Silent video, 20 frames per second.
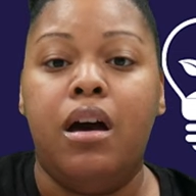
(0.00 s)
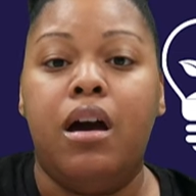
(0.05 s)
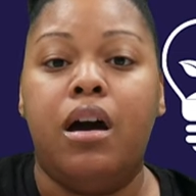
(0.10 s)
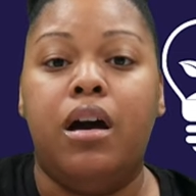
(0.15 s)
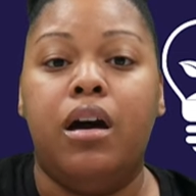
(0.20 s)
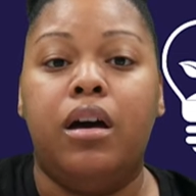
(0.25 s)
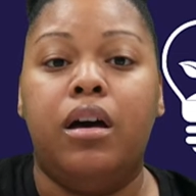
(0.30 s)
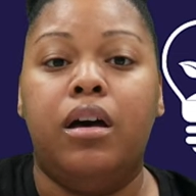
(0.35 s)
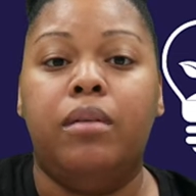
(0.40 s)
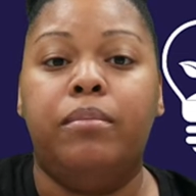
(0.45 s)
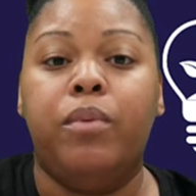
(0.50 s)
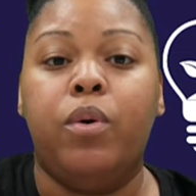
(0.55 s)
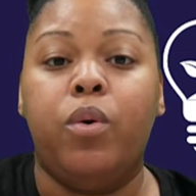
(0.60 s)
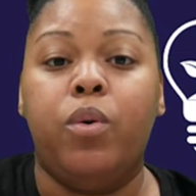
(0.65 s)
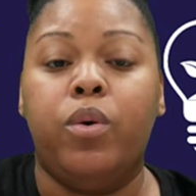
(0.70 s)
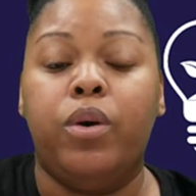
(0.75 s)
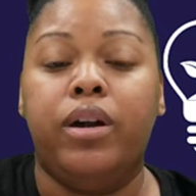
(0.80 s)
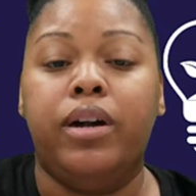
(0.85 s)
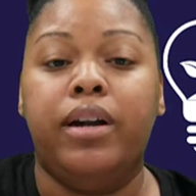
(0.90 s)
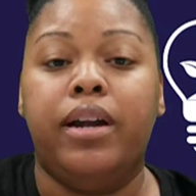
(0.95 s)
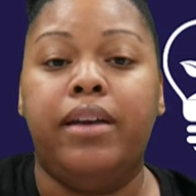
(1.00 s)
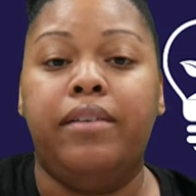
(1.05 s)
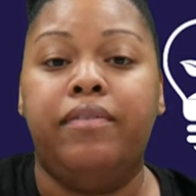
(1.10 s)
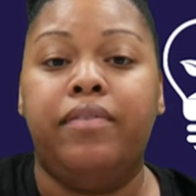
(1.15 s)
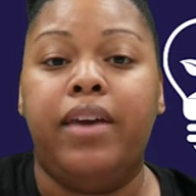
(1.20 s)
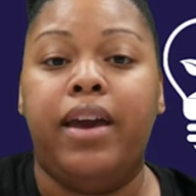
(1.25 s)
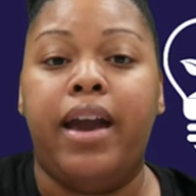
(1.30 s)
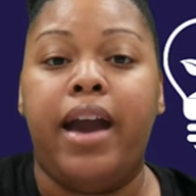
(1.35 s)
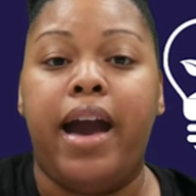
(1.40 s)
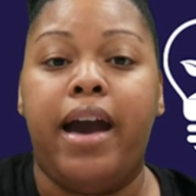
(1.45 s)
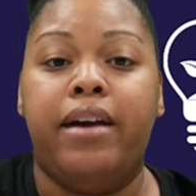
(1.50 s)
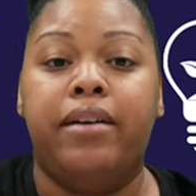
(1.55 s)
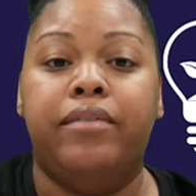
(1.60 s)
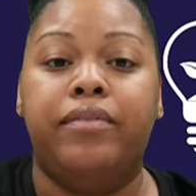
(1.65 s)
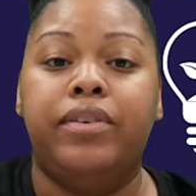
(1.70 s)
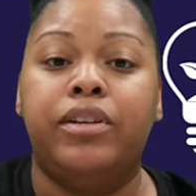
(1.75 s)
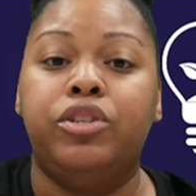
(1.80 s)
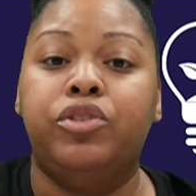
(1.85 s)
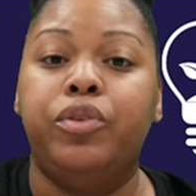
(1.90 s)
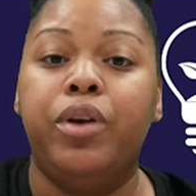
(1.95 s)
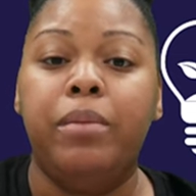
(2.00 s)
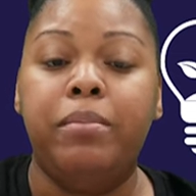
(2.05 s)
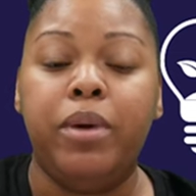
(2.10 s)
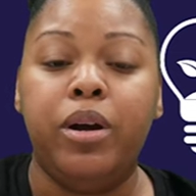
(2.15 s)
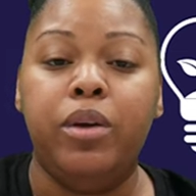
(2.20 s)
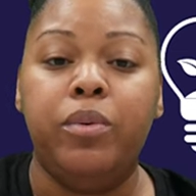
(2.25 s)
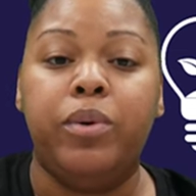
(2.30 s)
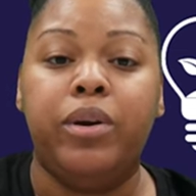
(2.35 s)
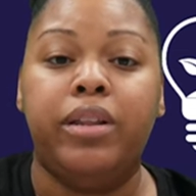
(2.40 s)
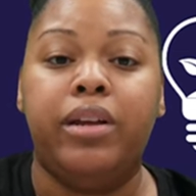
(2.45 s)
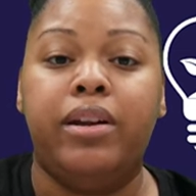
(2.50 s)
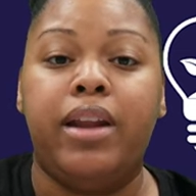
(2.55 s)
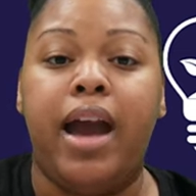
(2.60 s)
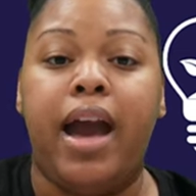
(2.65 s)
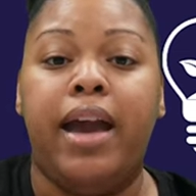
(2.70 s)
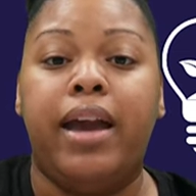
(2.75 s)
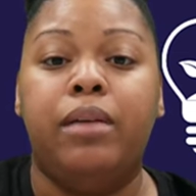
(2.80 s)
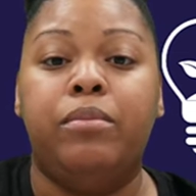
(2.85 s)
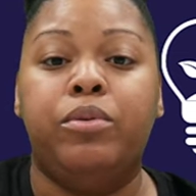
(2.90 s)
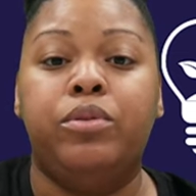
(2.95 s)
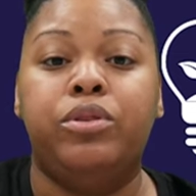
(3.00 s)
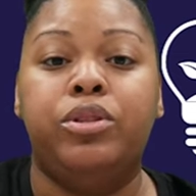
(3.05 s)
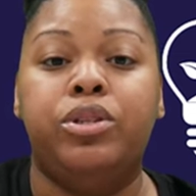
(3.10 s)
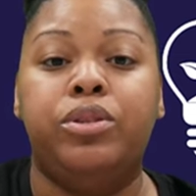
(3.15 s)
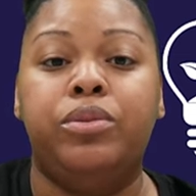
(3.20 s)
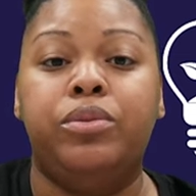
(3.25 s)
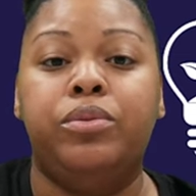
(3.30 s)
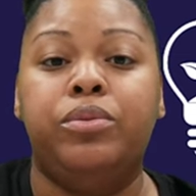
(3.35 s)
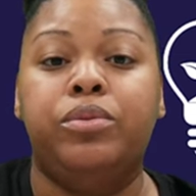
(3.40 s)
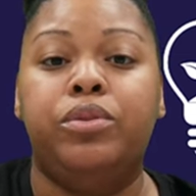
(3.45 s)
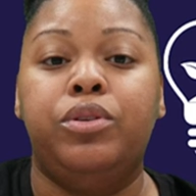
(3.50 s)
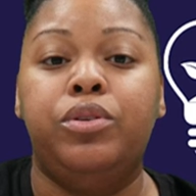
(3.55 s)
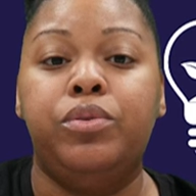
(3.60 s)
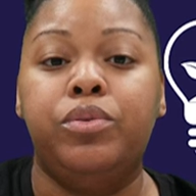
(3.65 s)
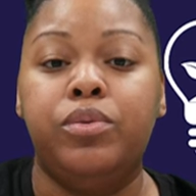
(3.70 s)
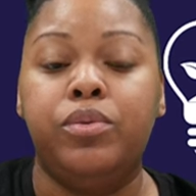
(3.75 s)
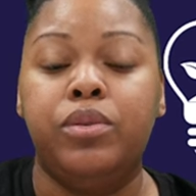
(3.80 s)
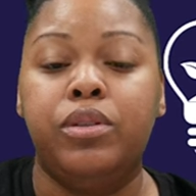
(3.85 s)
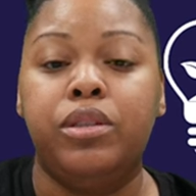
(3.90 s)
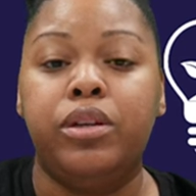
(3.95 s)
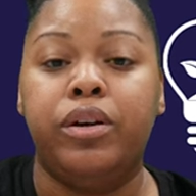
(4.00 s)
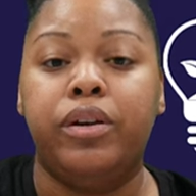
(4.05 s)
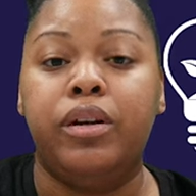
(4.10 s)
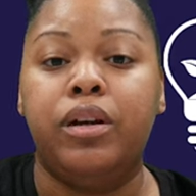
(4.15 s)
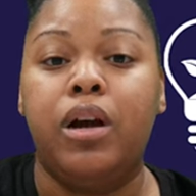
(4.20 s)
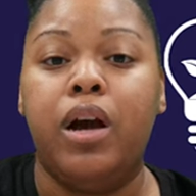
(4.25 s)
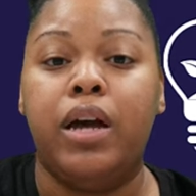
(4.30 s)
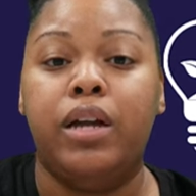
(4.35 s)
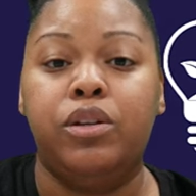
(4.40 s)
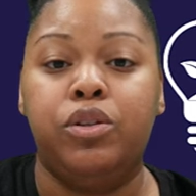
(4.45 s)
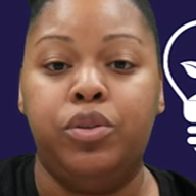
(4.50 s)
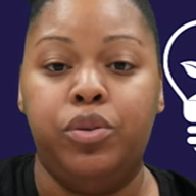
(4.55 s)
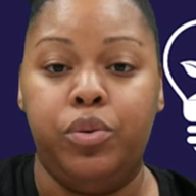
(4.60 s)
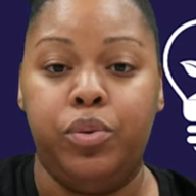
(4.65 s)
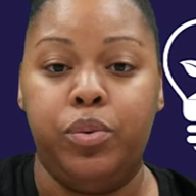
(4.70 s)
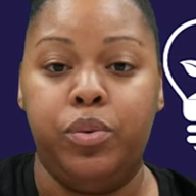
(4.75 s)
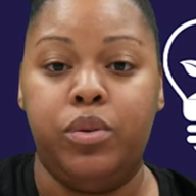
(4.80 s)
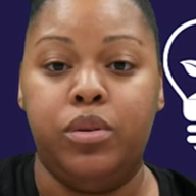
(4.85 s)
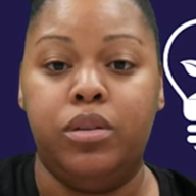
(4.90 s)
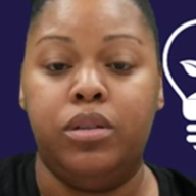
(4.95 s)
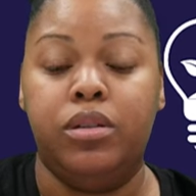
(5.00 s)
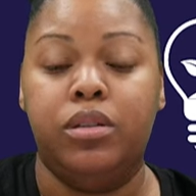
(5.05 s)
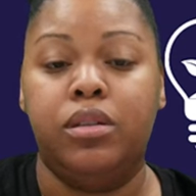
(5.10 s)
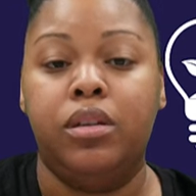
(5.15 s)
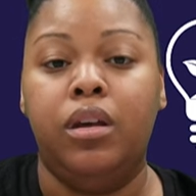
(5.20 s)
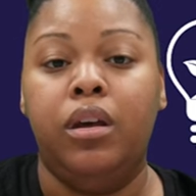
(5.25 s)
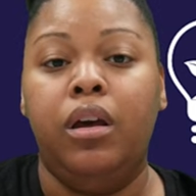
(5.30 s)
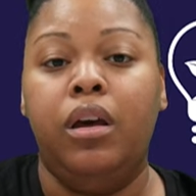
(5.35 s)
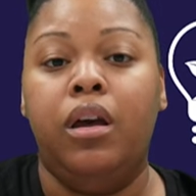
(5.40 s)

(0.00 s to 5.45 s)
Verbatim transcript: um, or if they have a tremor where they're not able to use certain cutting tools